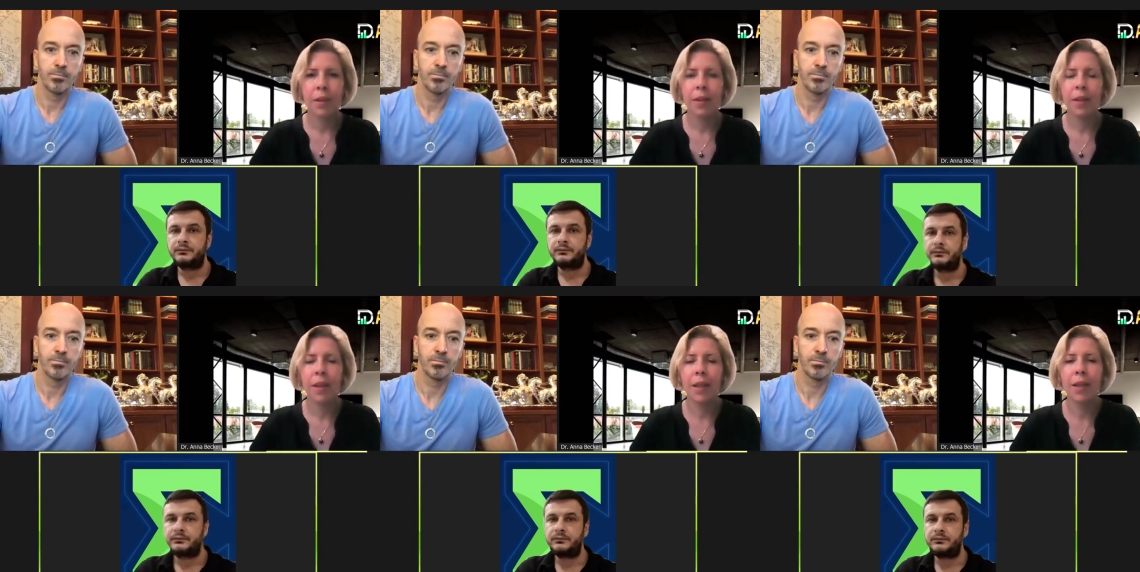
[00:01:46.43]

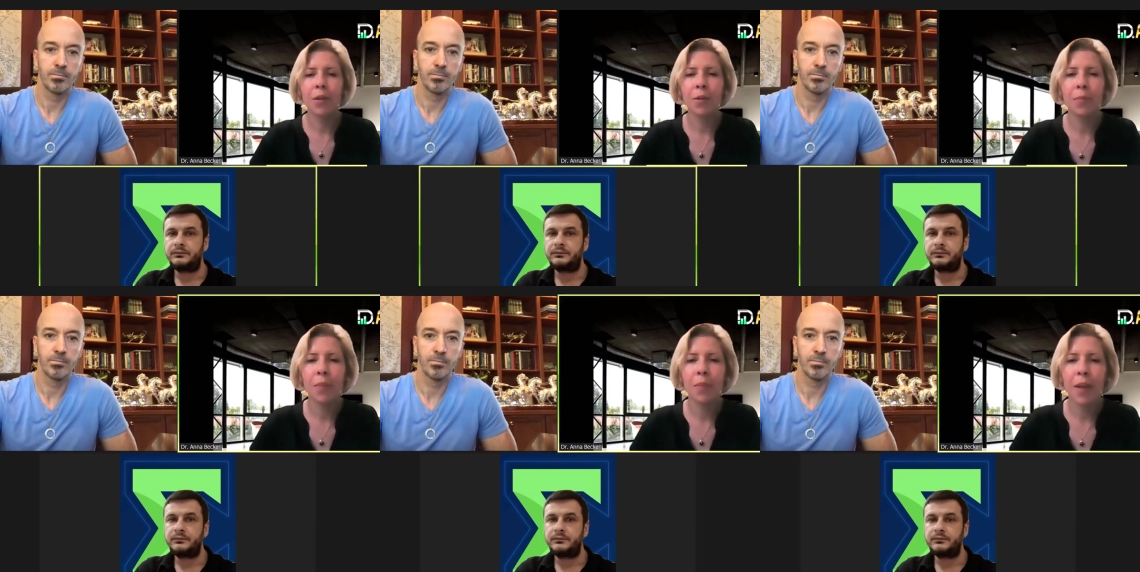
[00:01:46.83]
Speaker 1: Thank
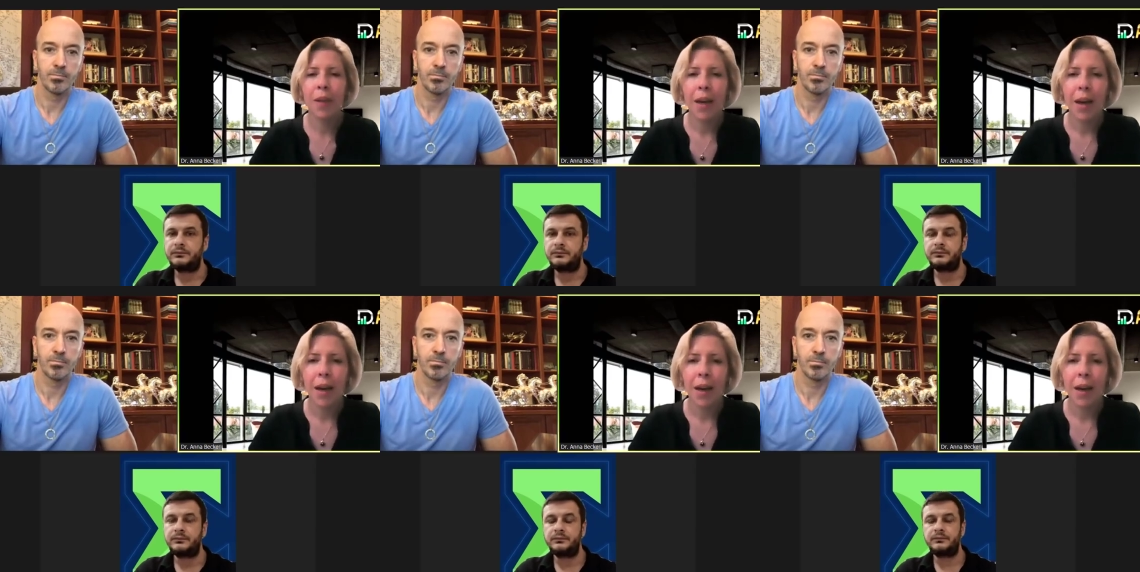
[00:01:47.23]
you.
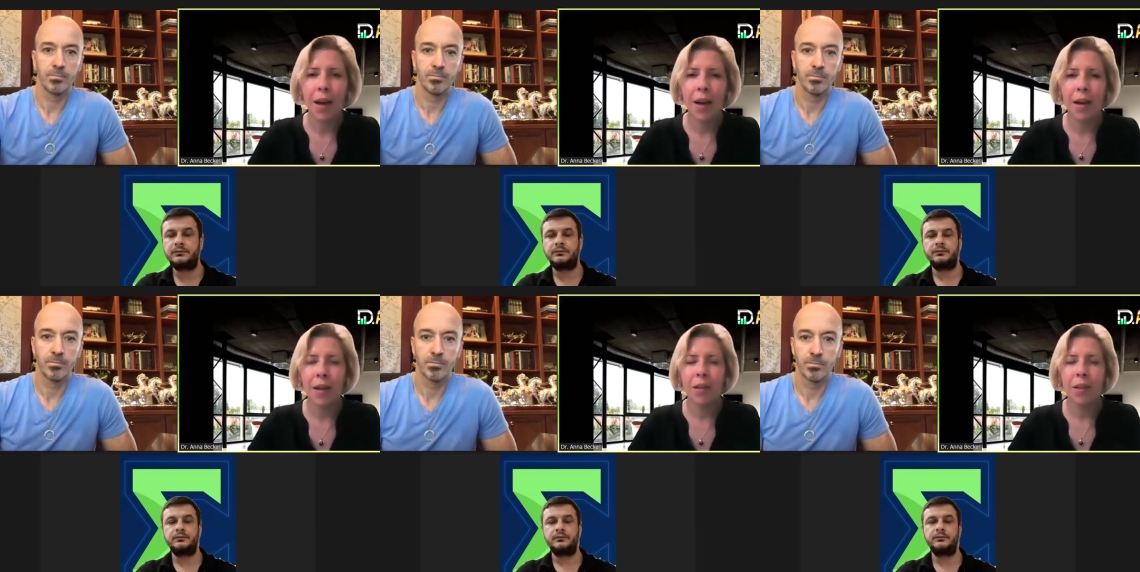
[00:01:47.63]

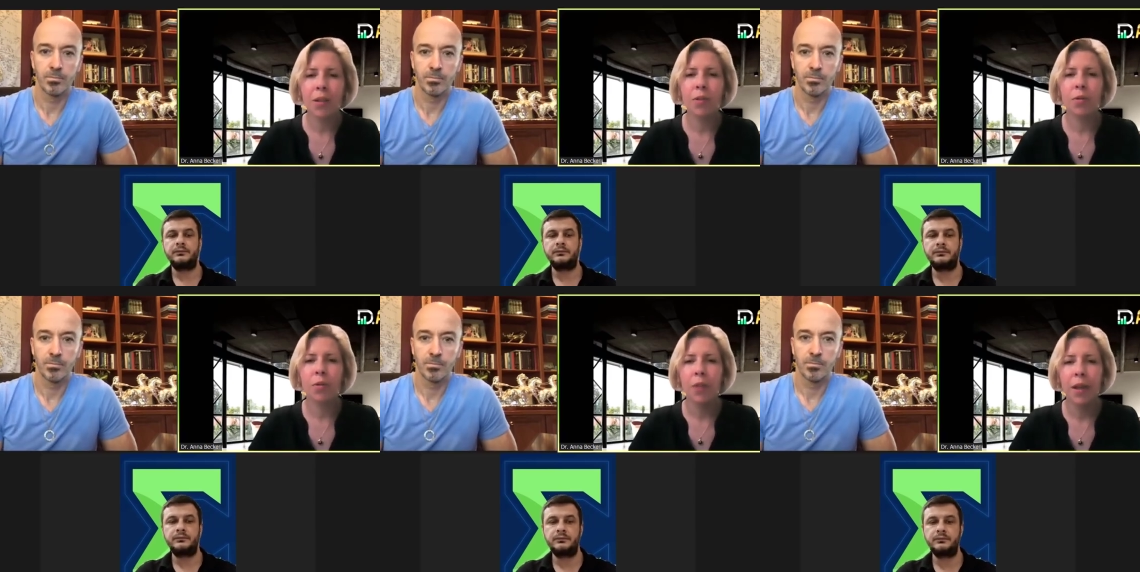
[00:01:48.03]
Uh,
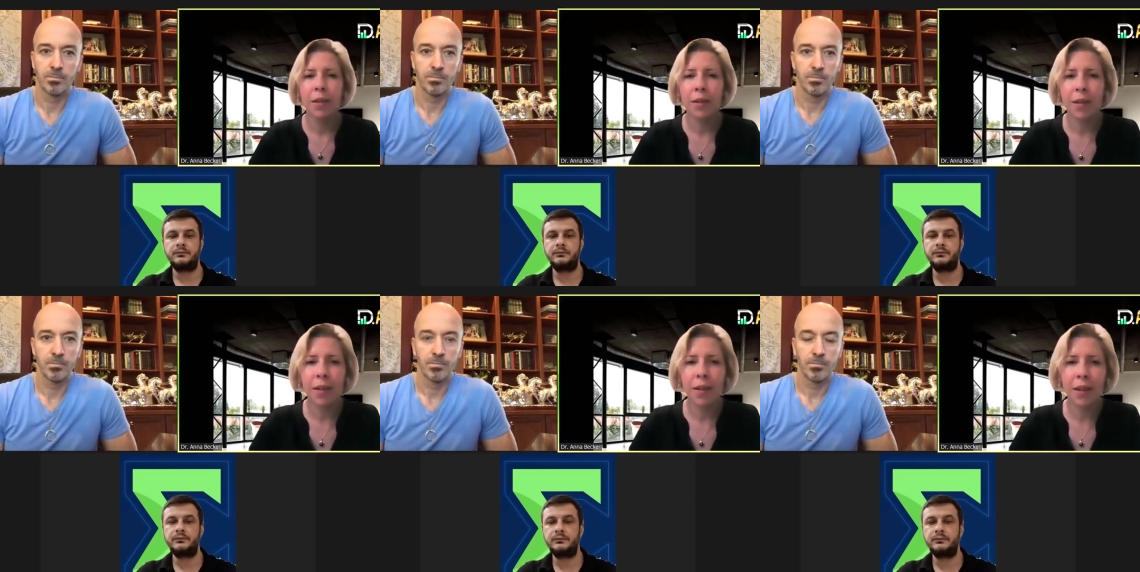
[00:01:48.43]
so,
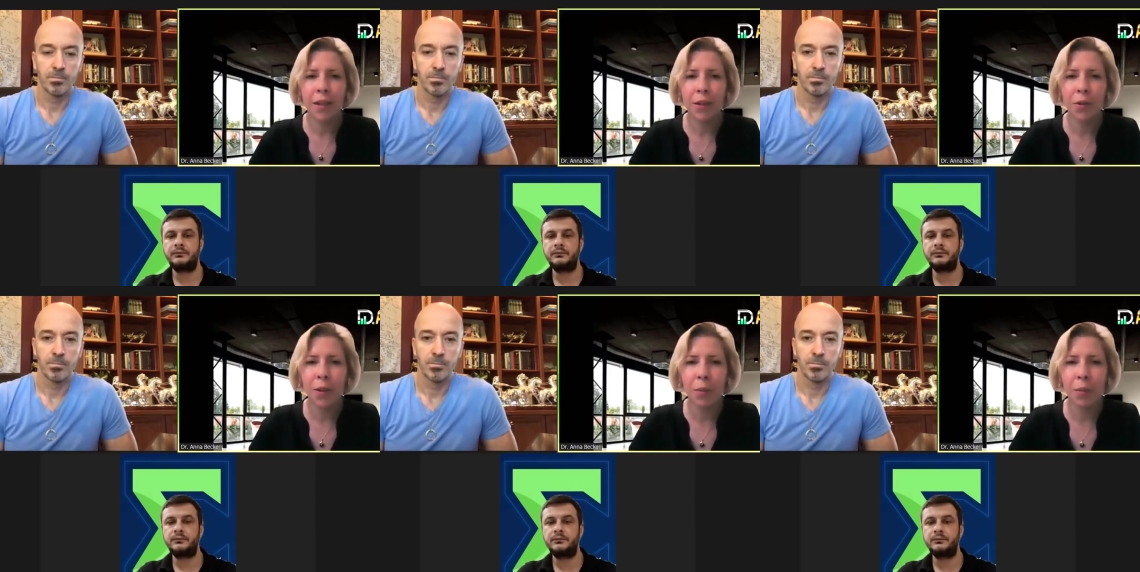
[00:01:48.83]
uh,
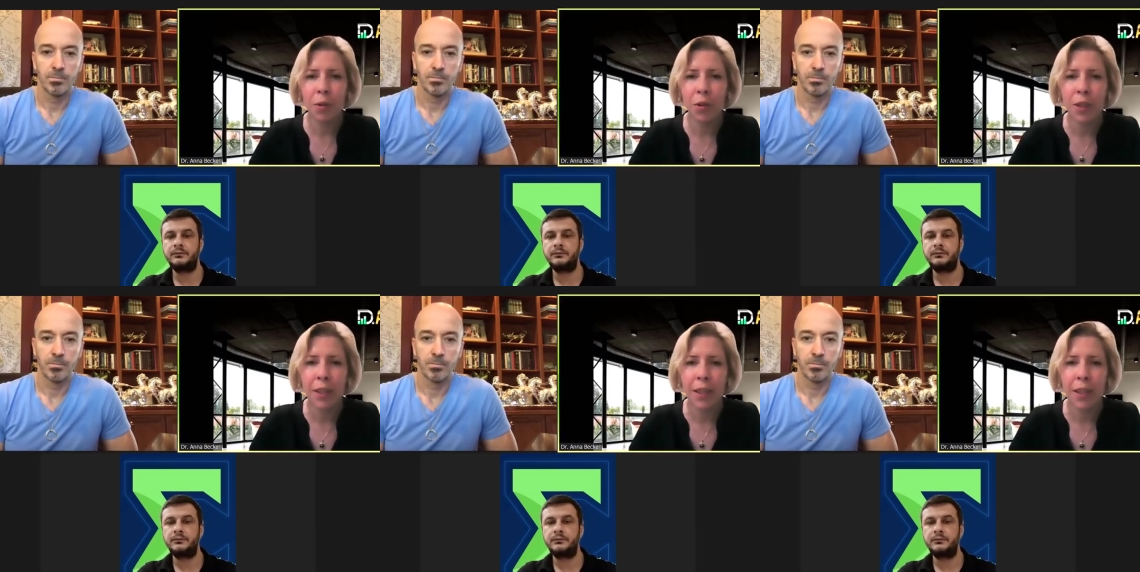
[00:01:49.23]
hello
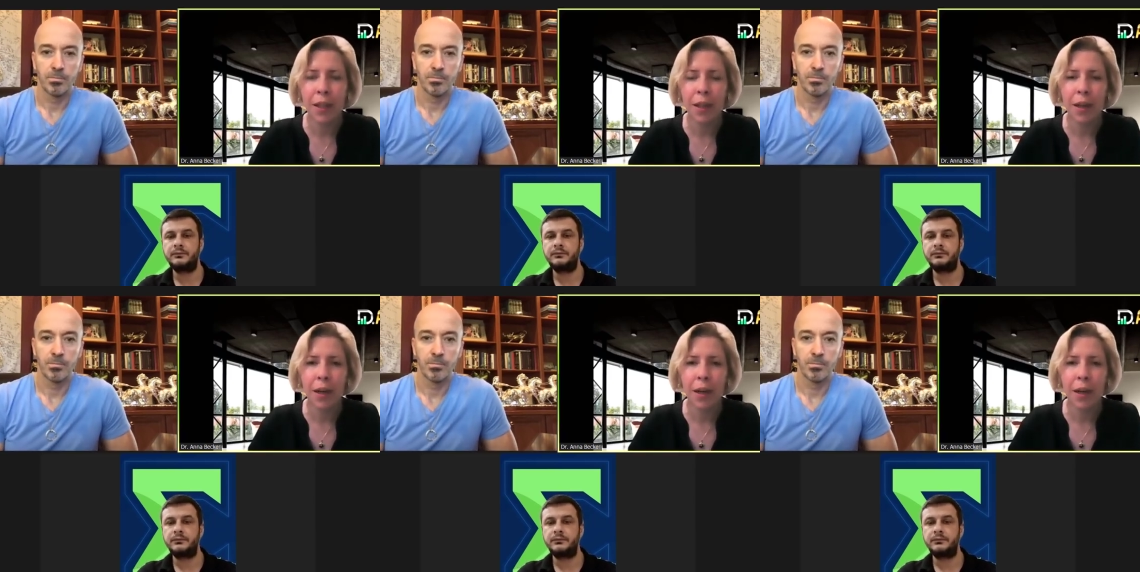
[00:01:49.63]
community.